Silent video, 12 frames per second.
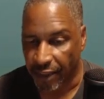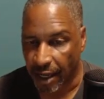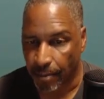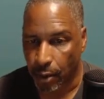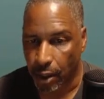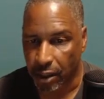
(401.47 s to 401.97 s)

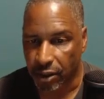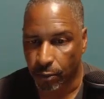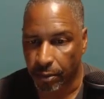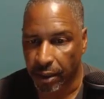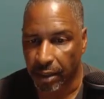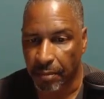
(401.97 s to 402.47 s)
that box will
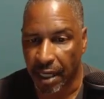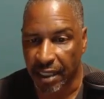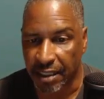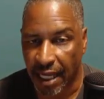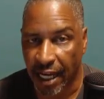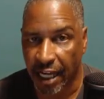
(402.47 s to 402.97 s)
be
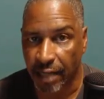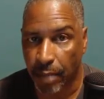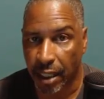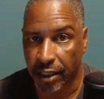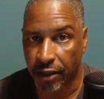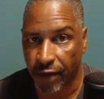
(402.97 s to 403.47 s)
maintained
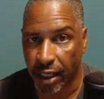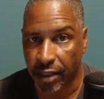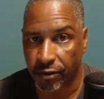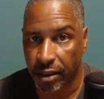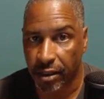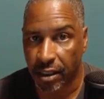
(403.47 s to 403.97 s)
by the
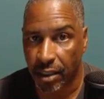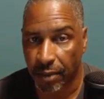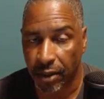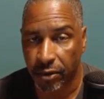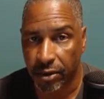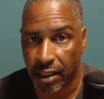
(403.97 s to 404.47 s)
Vagrant
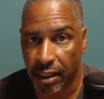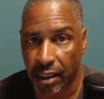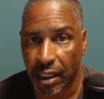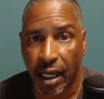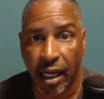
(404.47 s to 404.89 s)
community